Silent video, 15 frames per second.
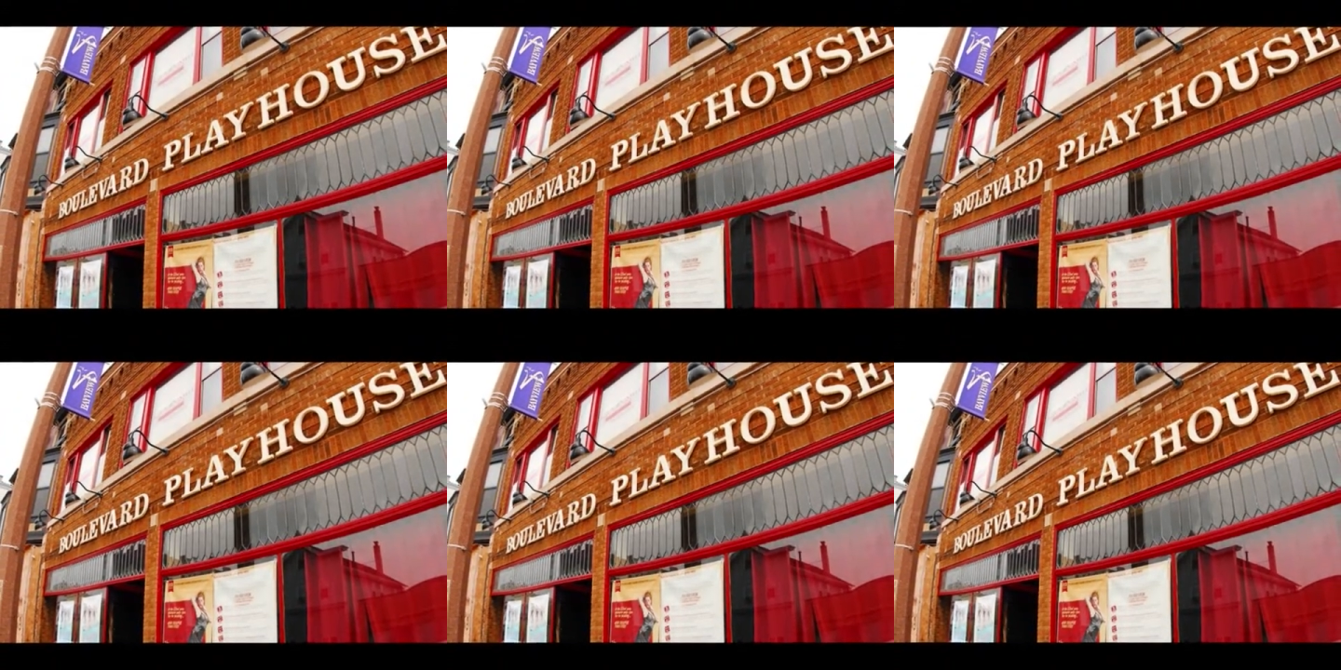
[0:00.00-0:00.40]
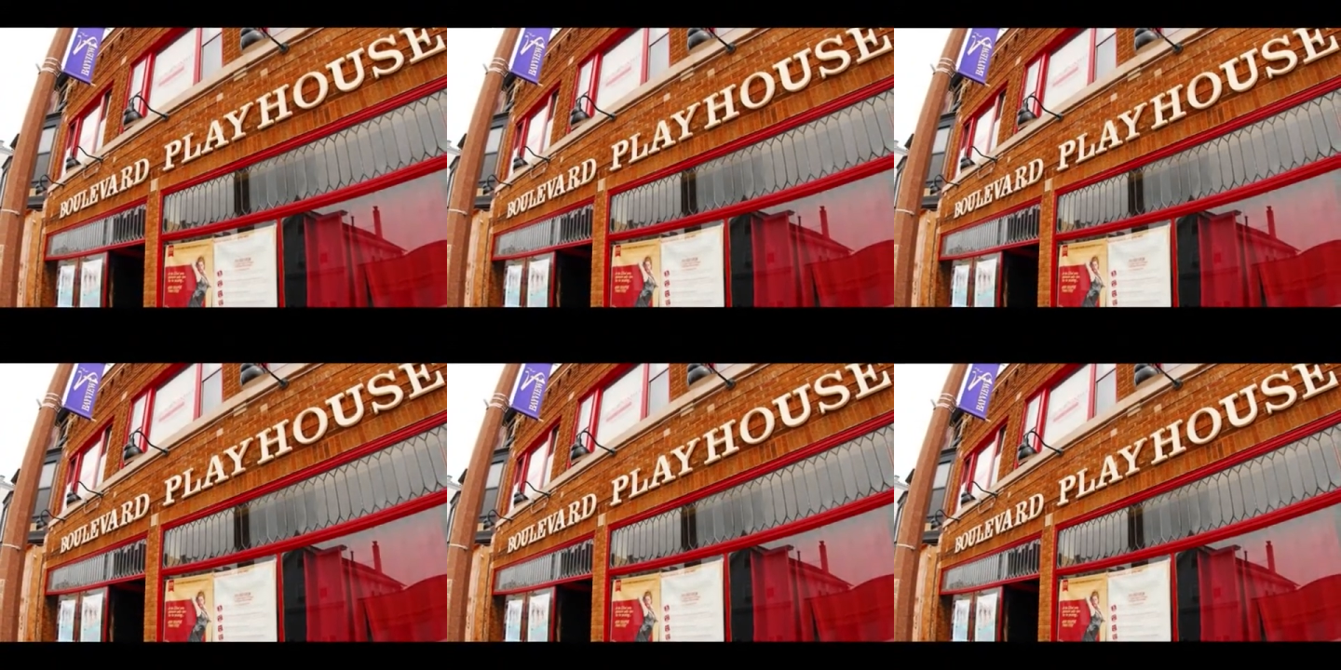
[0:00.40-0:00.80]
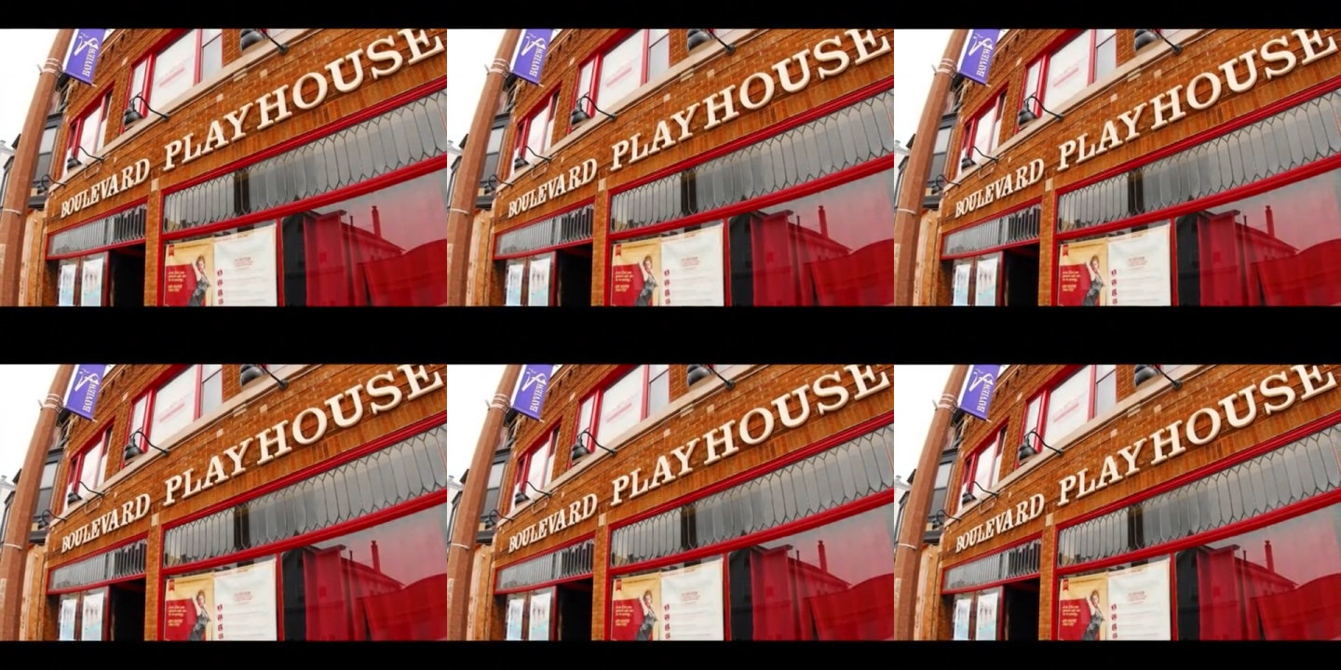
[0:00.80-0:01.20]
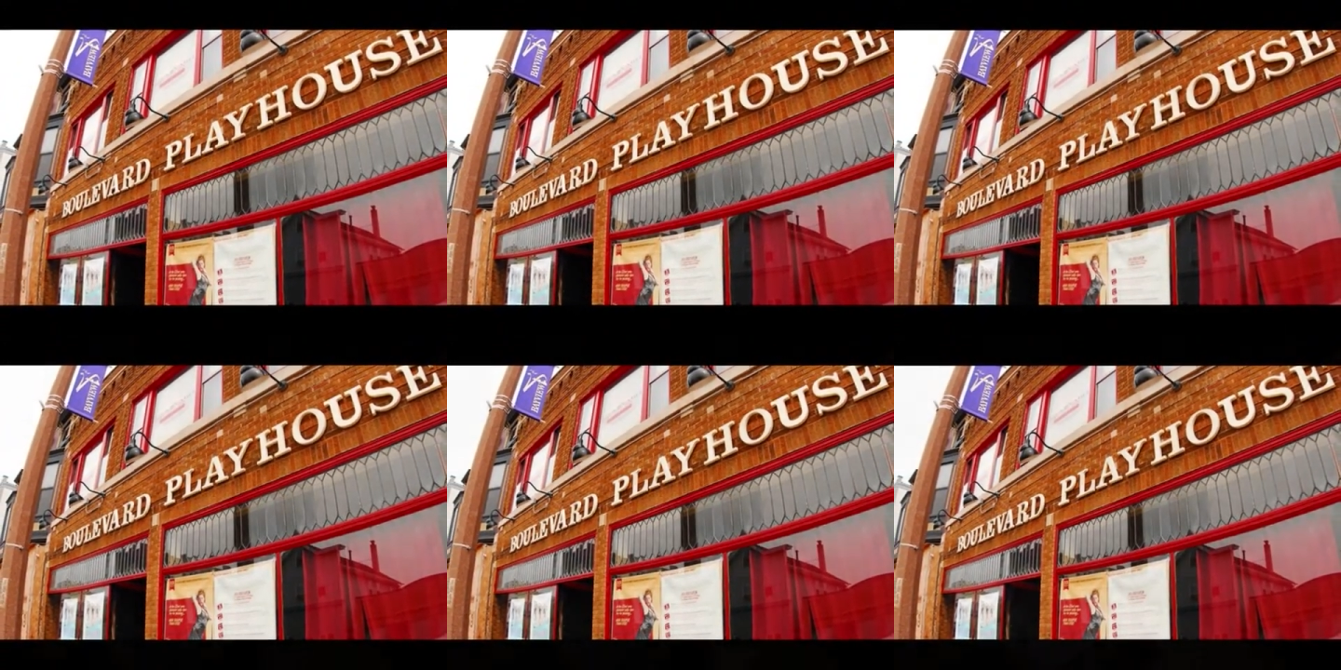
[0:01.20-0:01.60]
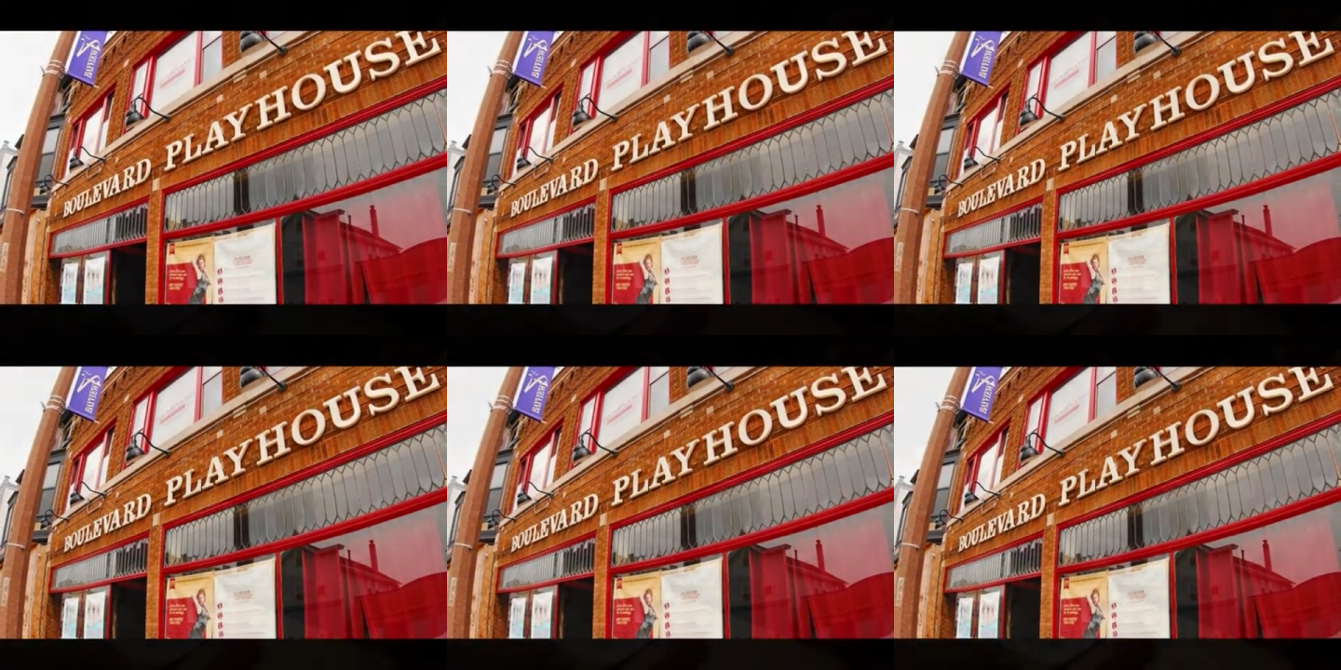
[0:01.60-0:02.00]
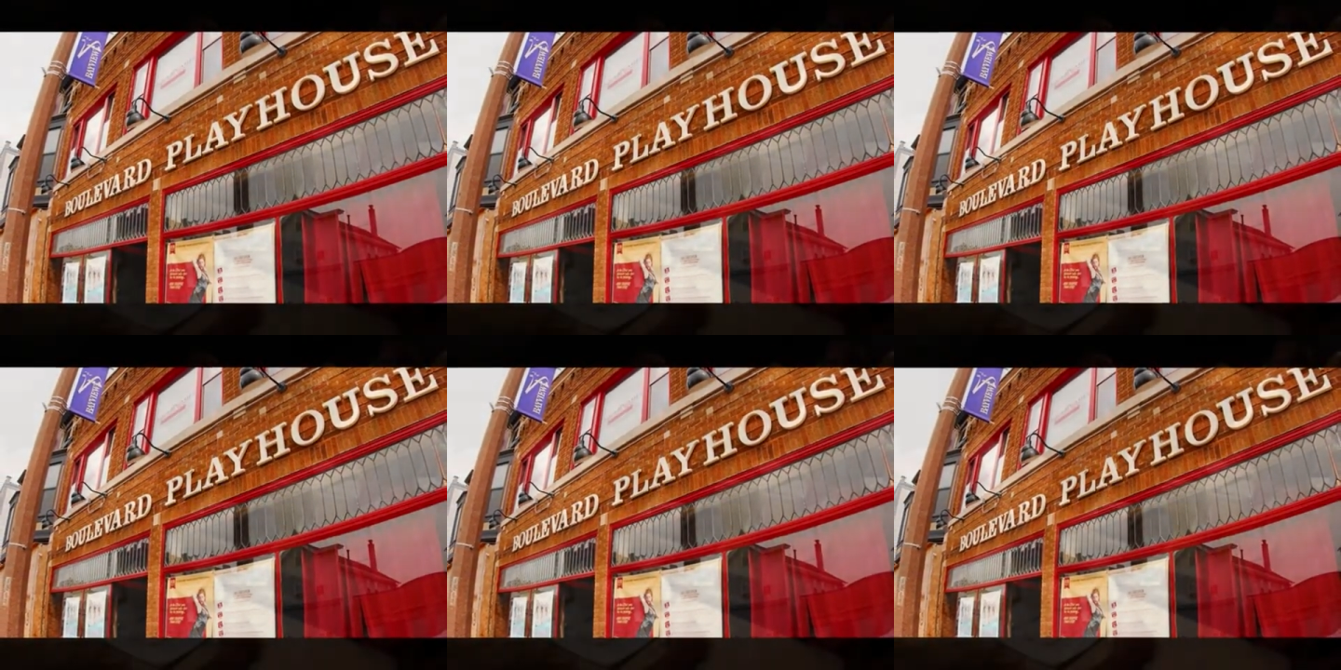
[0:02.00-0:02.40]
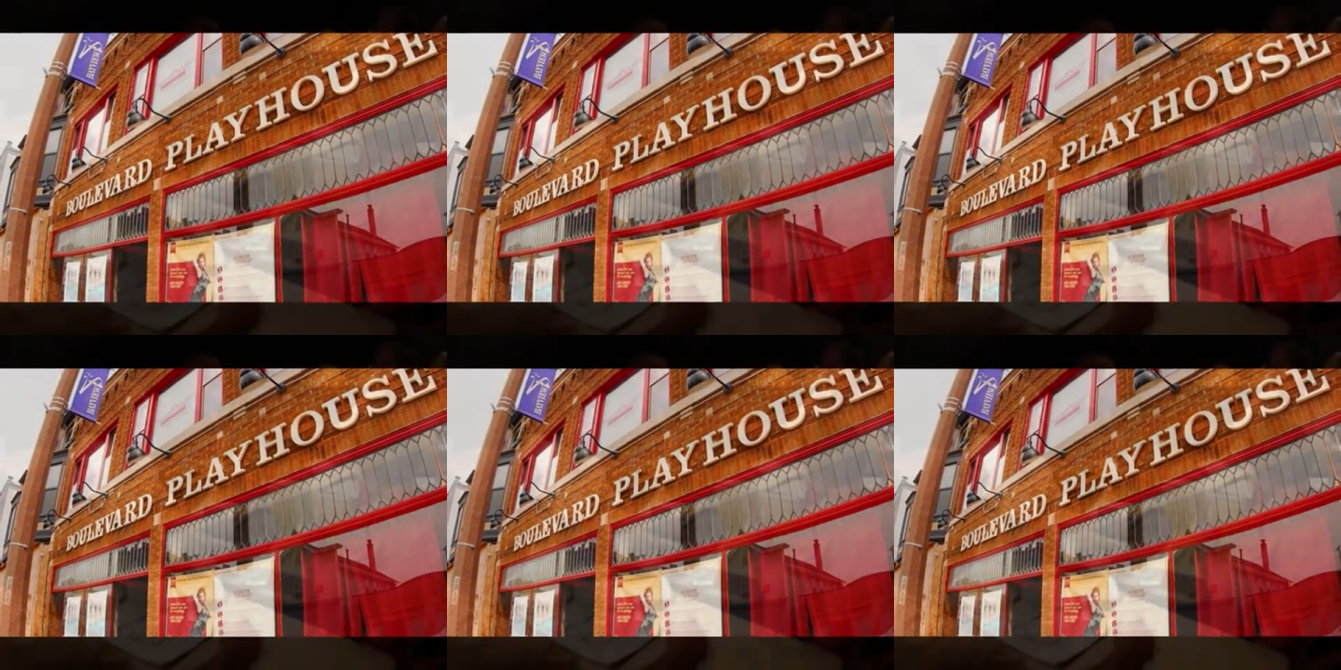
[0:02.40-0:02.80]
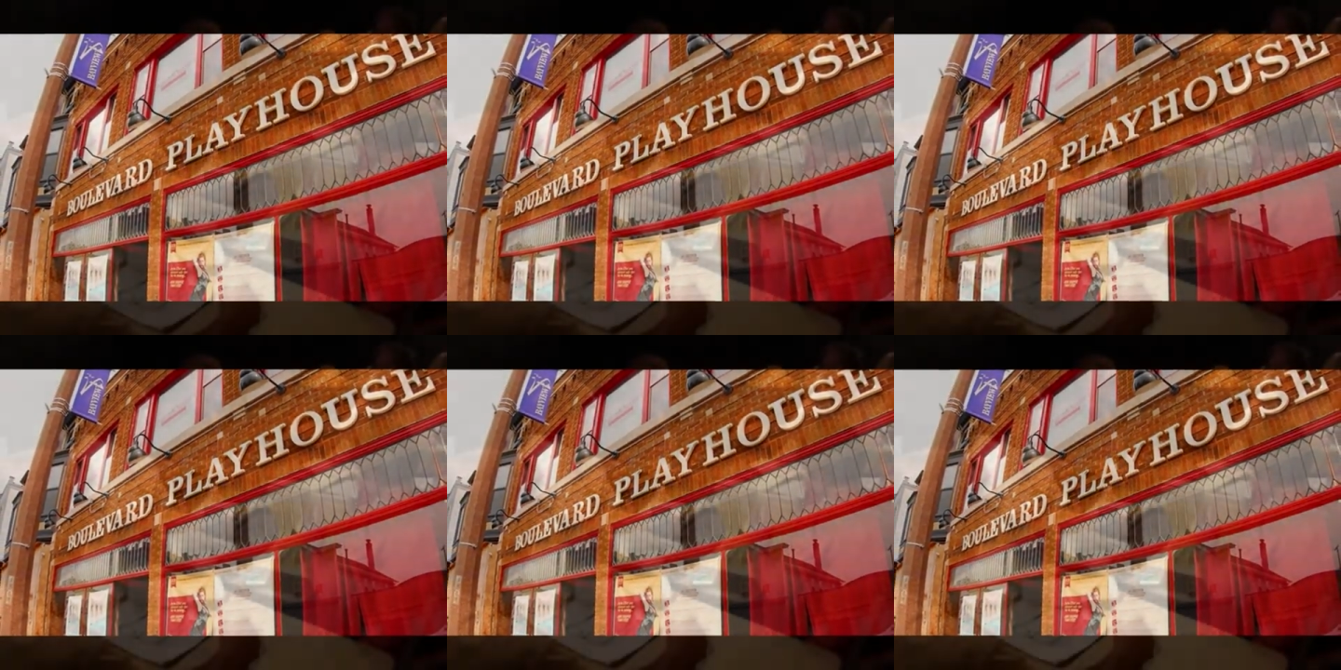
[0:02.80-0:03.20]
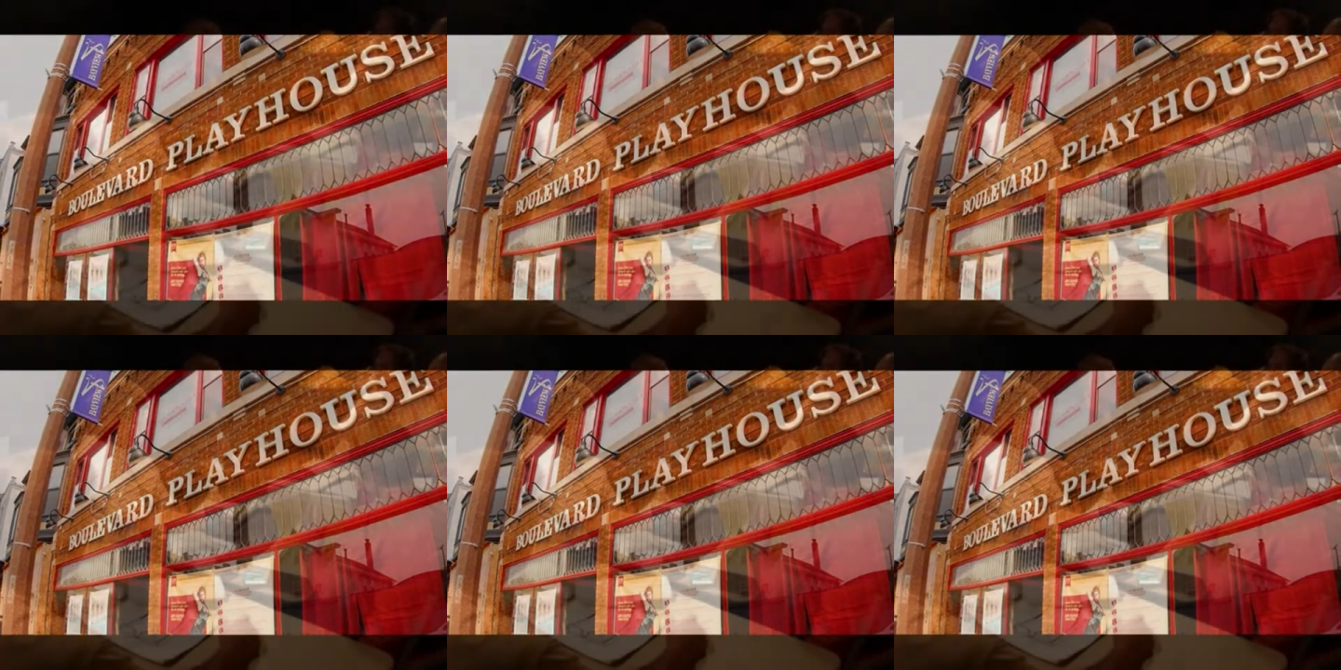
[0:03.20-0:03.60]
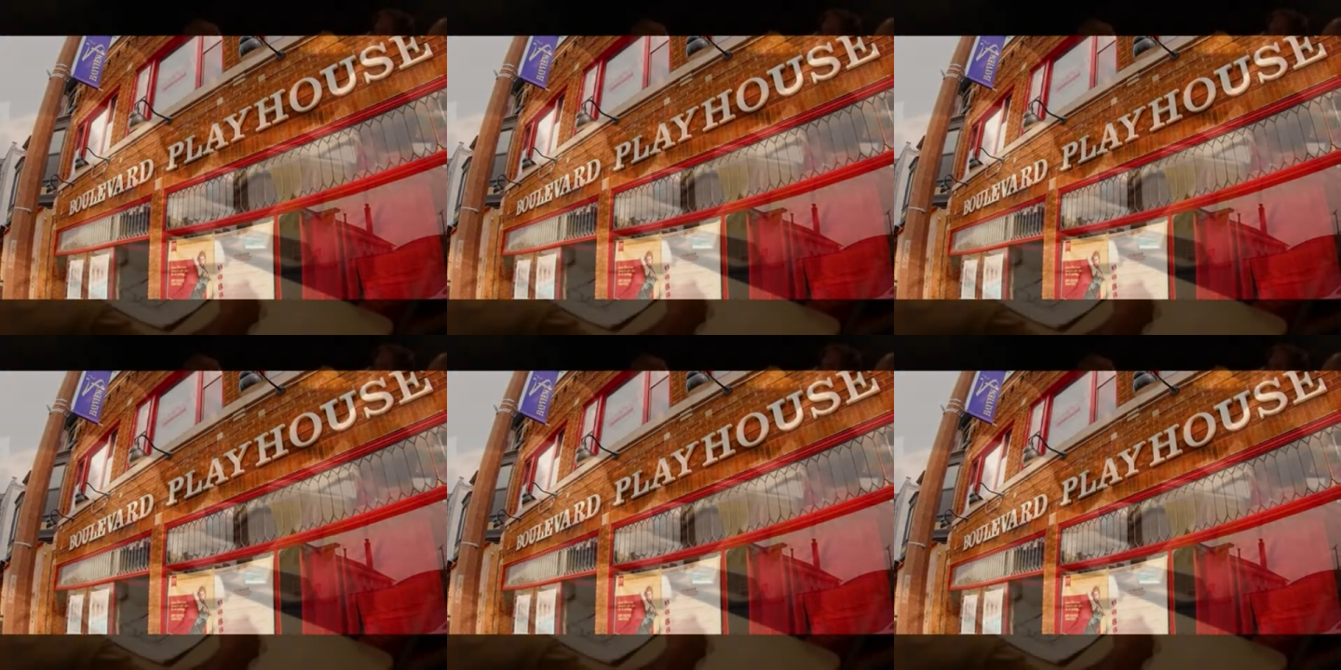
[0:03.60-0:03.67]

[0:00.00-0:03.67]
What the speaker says: Nobody's mouth can be seen.